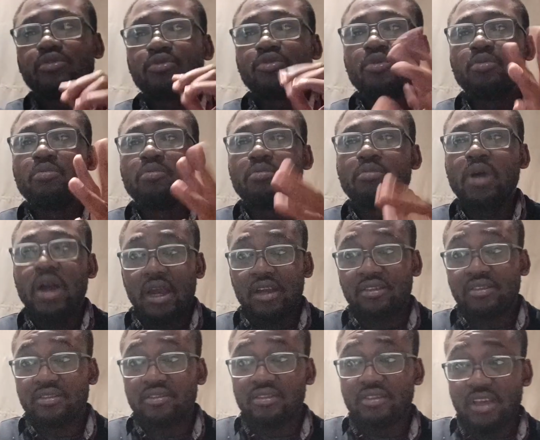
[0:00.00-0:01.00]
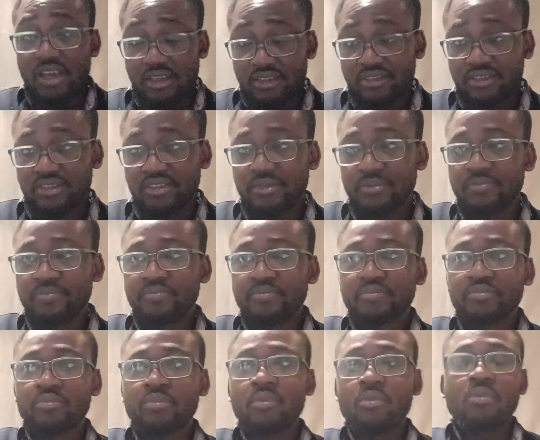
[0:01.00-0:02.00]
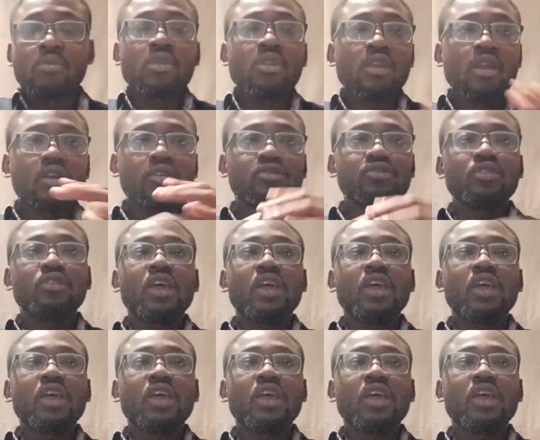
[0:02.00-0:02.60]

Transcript: Rumback's test. So